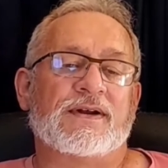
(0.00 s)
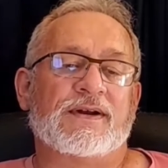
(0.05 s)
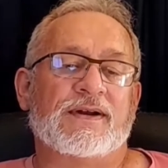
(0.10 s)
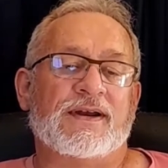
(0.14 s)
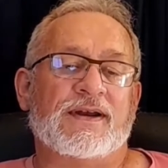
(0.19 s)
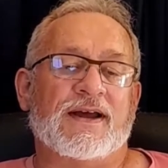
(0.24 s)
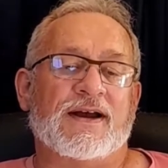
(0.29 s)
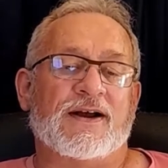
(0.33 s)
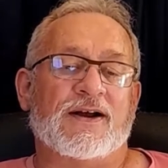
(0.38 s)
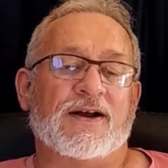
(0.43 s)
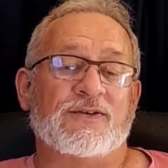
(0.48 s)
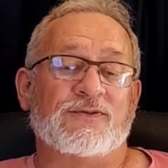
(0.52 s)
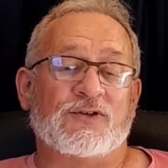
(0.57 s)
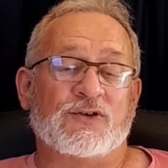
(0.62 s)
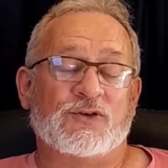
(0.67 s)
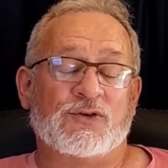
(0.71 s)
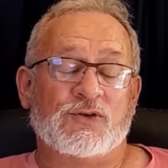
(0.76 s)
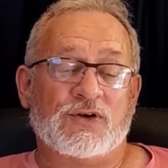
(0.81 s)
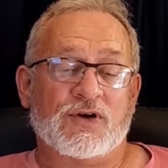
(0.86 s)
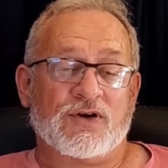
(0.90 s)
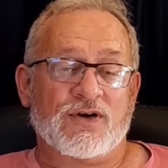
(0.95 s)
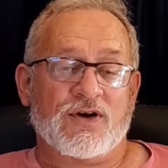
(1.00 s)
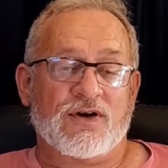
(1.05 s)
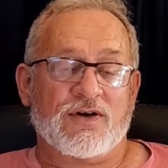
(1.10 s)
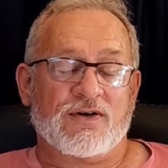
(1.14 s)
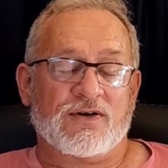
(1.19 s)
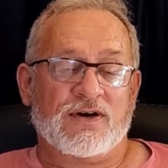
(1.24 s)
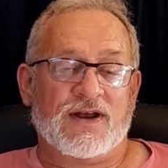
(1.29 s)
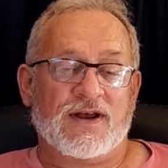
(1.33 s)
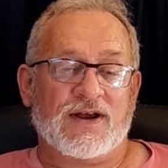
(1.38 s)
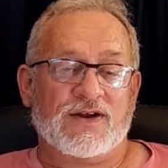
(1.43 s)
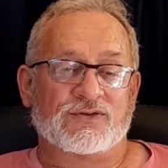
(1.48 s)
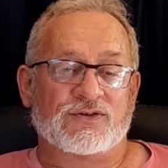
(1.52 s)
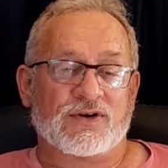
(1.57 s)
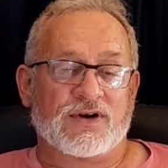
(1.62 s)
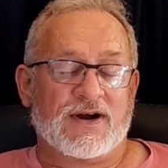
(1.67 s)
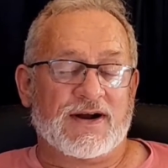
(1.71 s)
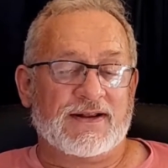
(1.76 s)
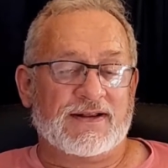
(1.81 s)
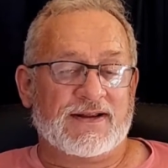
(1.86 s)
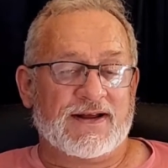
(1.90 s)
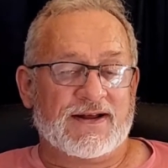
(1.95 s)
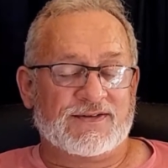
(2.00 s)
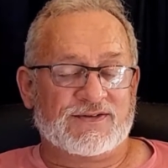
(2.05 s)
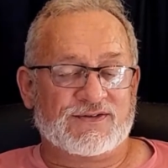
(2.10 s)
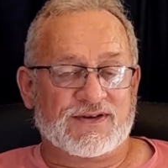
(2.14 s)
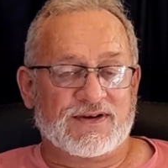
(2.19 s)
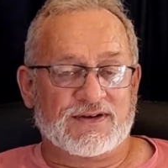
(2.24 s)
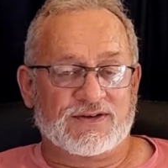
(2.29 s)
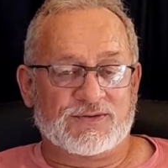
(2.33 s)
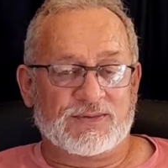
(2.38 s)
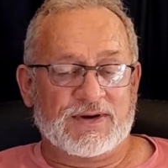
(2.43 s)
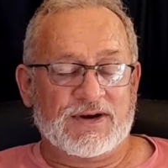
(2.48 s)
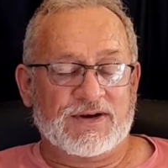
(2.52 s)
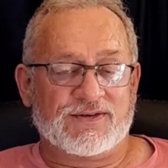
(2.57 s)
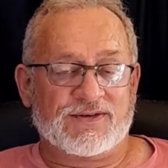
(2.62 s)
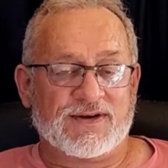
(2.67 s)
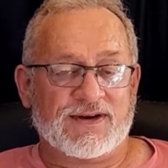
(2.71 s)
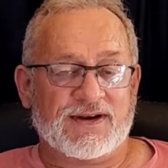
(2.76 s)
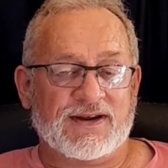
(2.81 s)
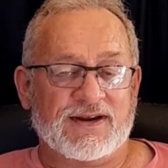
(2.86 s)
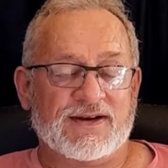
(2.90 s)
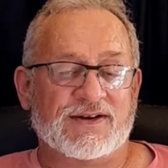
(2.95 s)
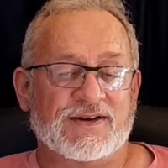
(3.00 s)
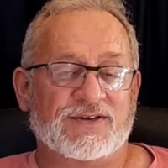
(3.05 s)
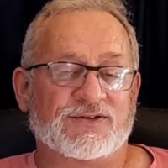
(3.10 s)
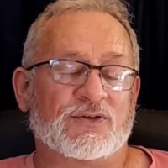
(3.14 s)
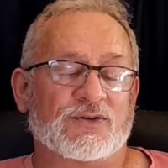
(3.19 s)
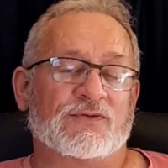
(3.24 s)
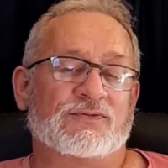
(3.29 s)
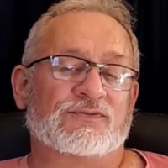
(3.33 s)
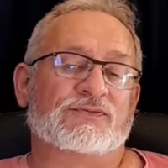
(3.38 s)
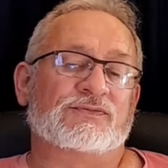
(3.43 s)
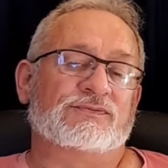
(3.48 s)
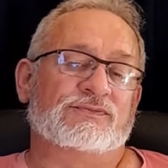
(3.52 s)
Now, if you do your calculations right, that's still 23 years off.